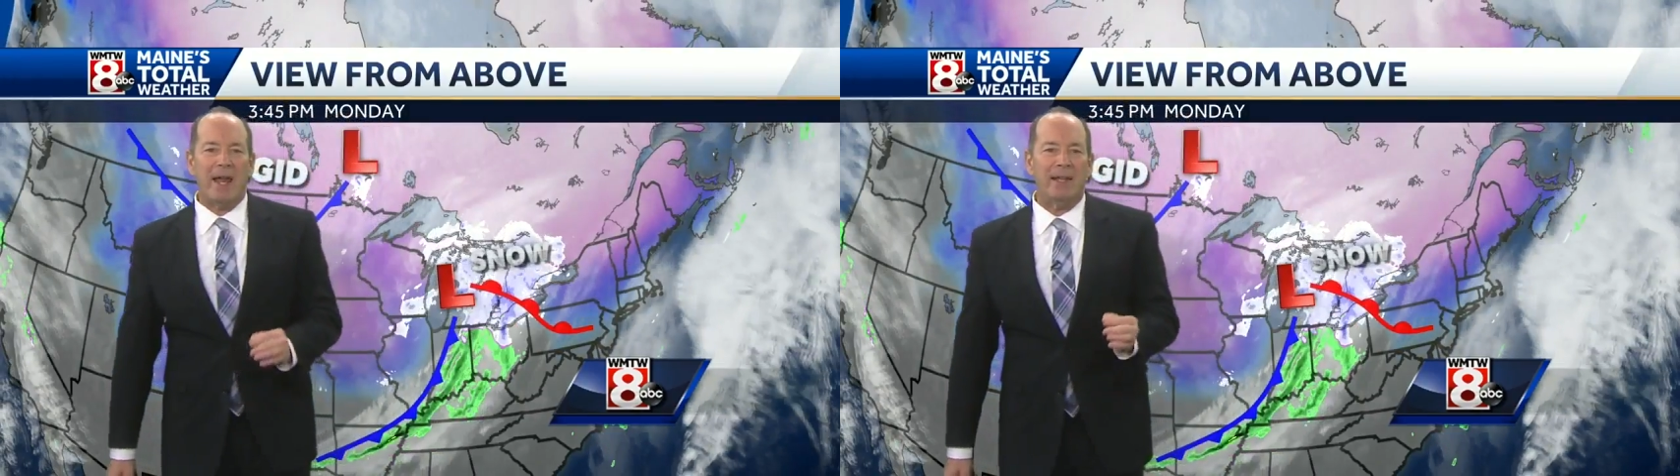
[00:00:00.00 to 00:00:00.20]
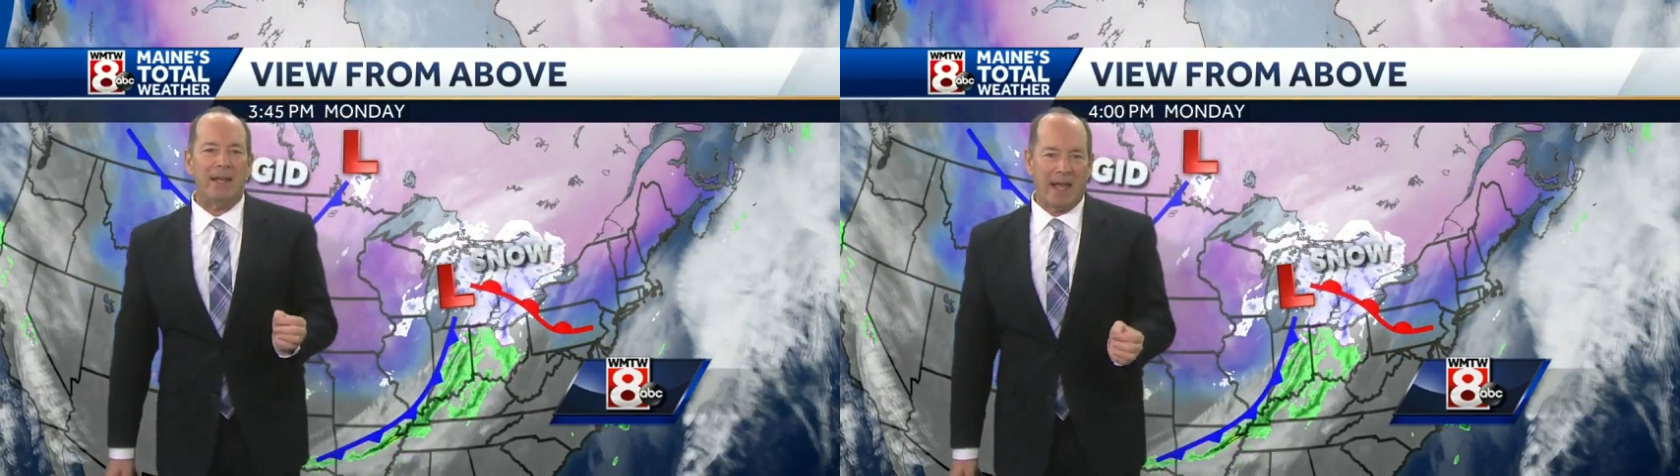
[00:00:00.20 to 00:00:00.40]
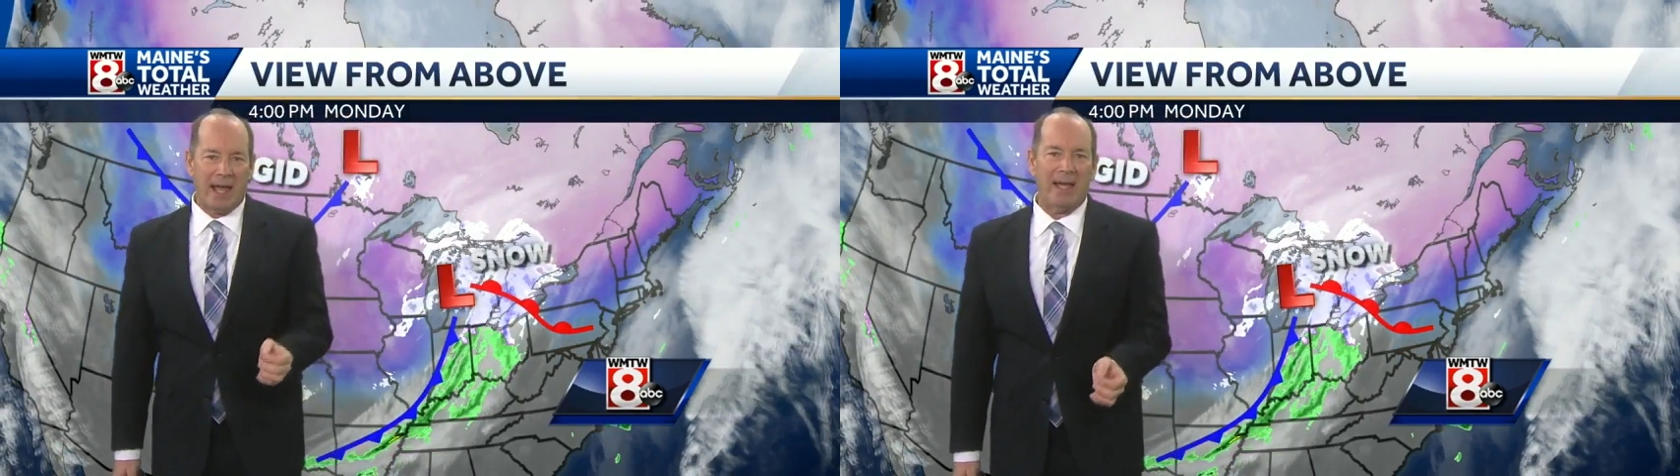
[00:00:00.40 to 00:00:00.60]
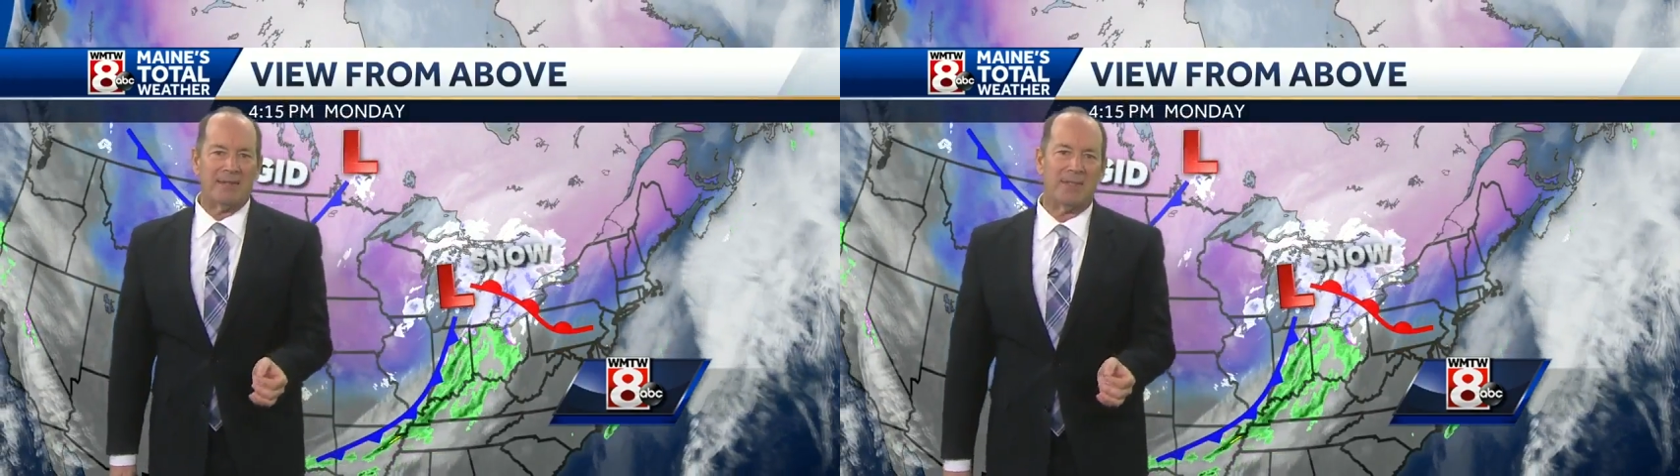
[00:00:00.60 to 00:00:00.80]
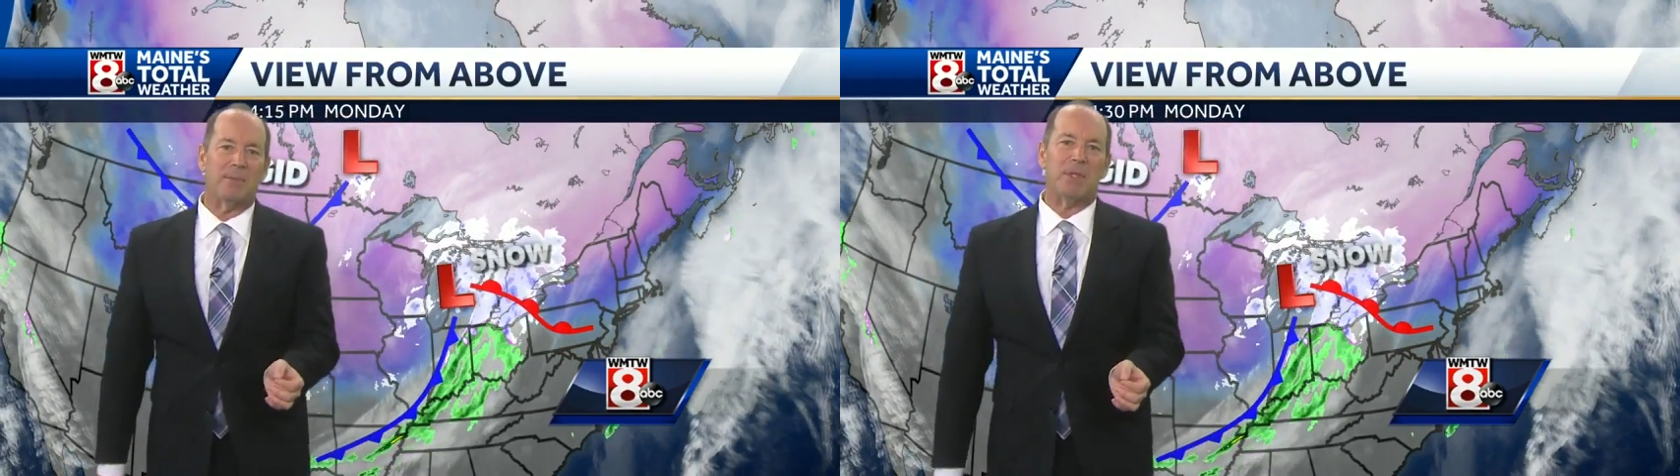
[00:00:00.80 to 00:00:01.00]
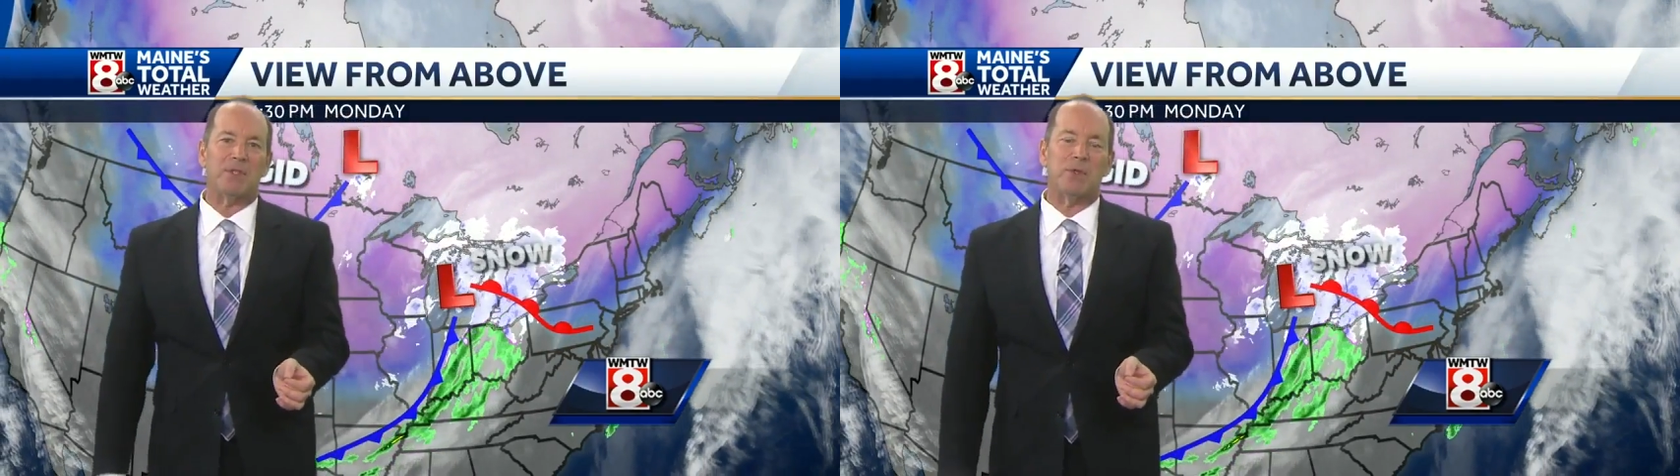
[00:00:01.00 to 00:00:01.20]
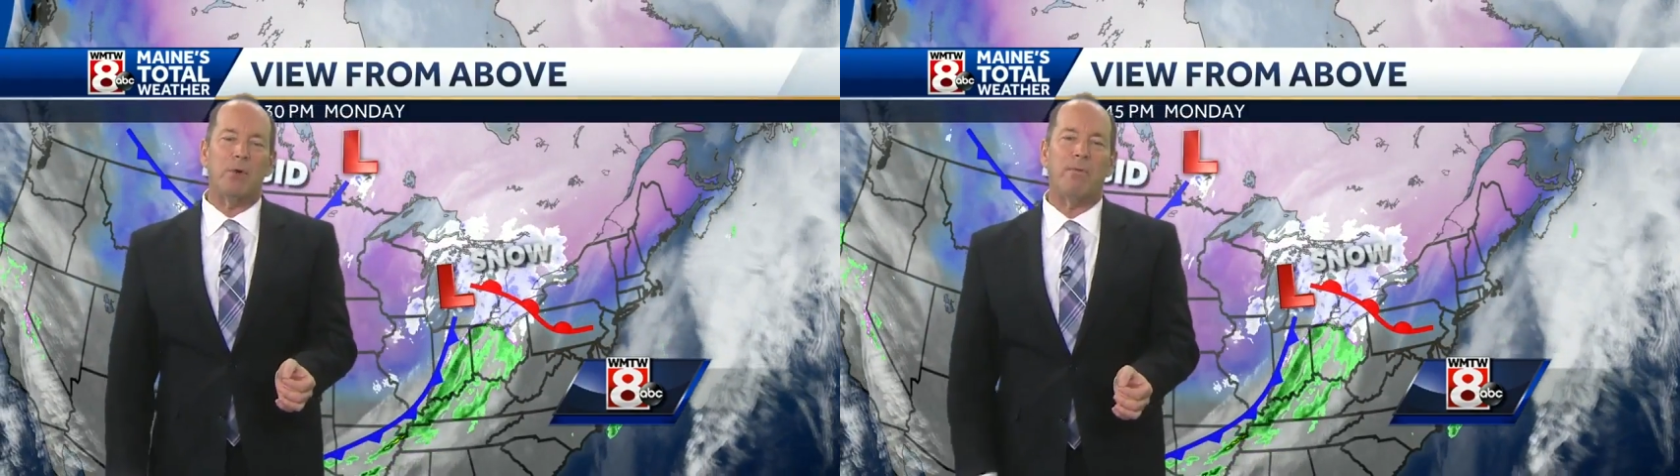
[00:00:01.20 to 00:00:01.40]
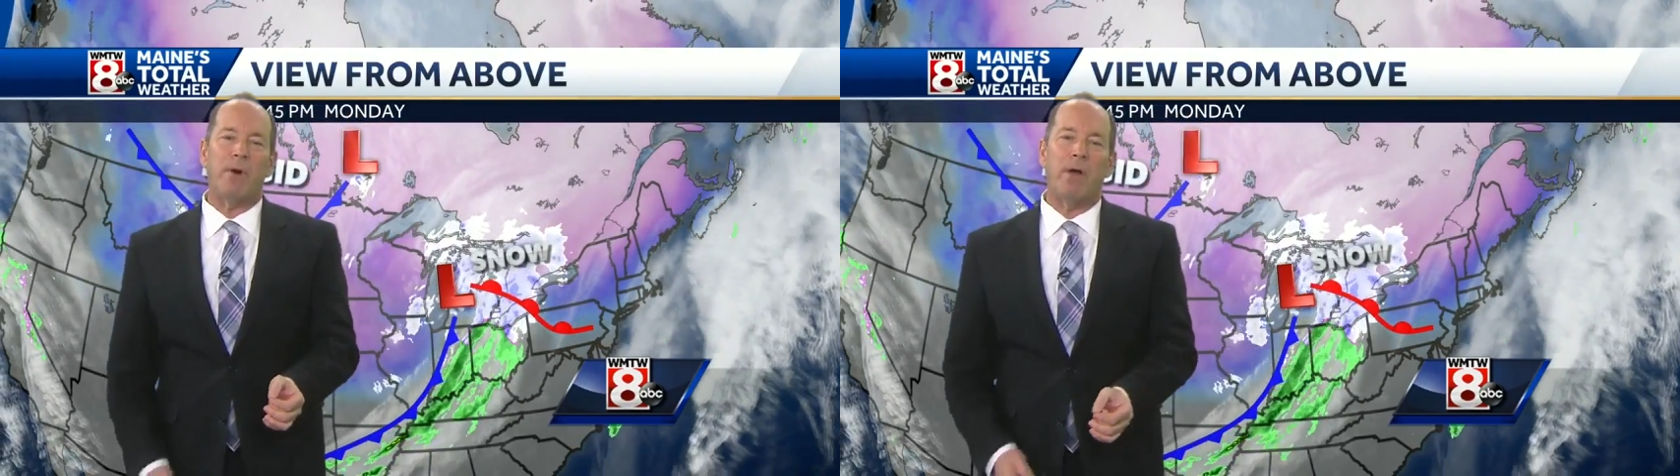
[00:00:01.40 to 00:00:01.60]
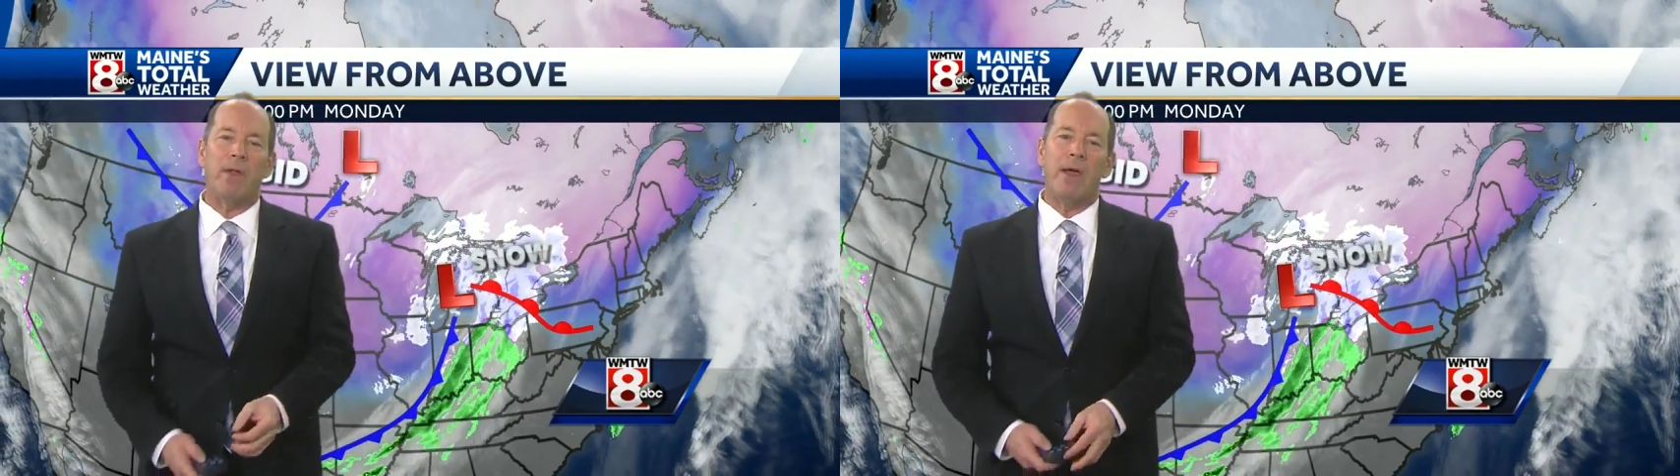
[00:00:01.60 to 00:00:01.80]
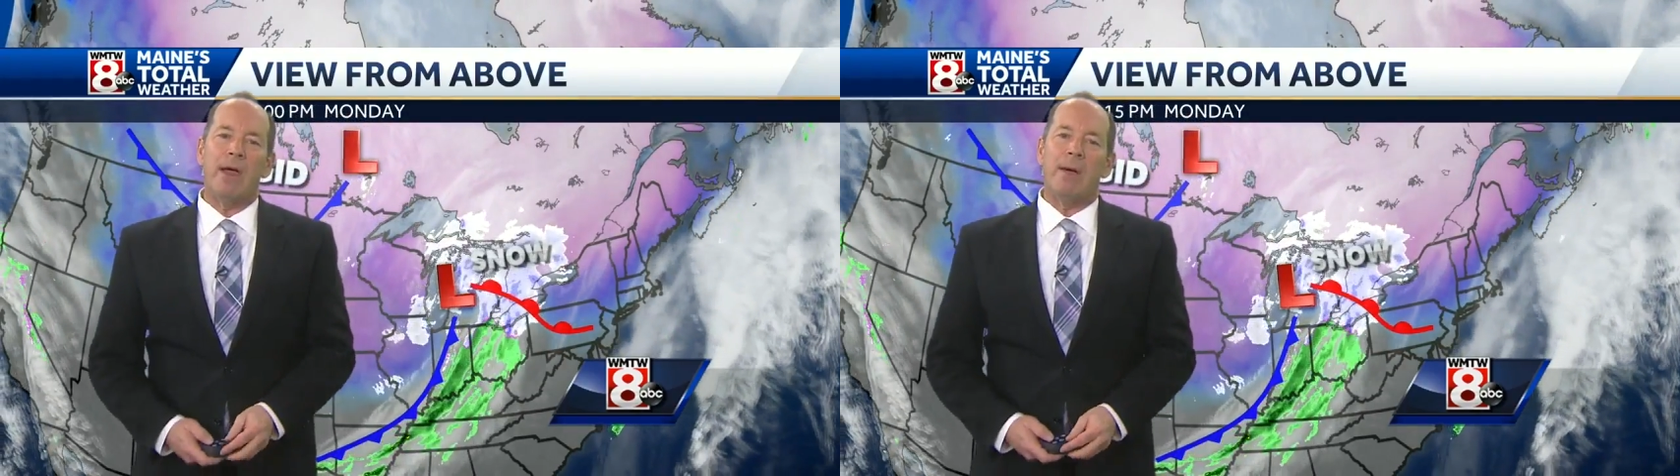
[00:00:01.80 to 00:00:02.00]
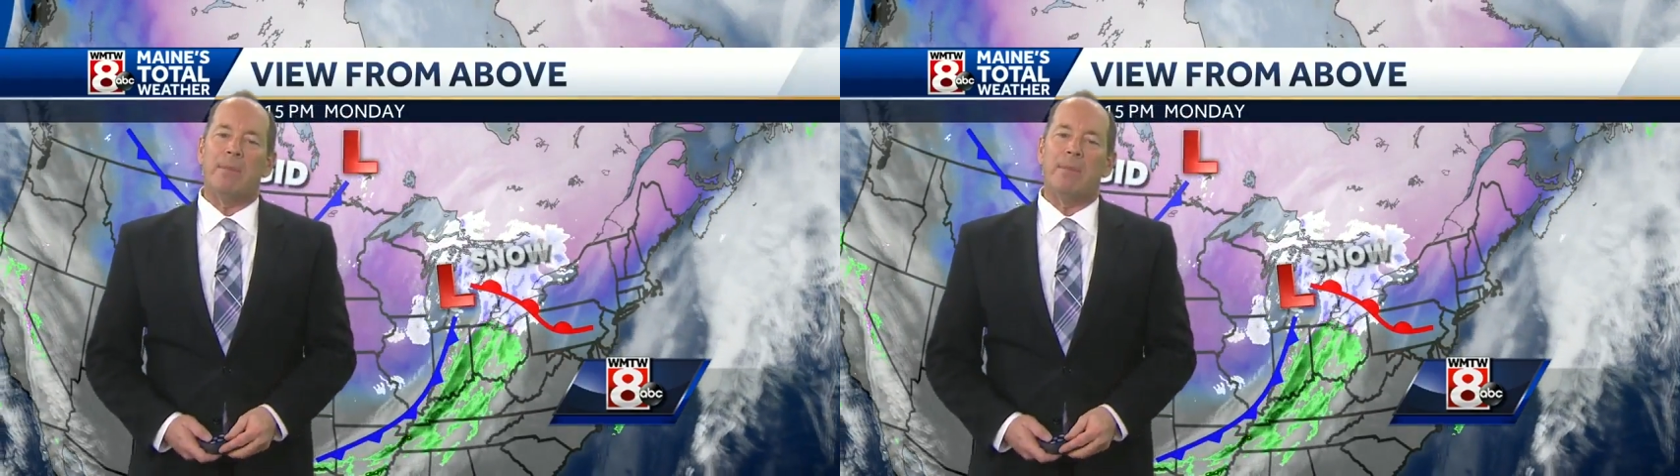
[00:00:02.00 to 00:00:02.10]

That'll enhance some of the snowfall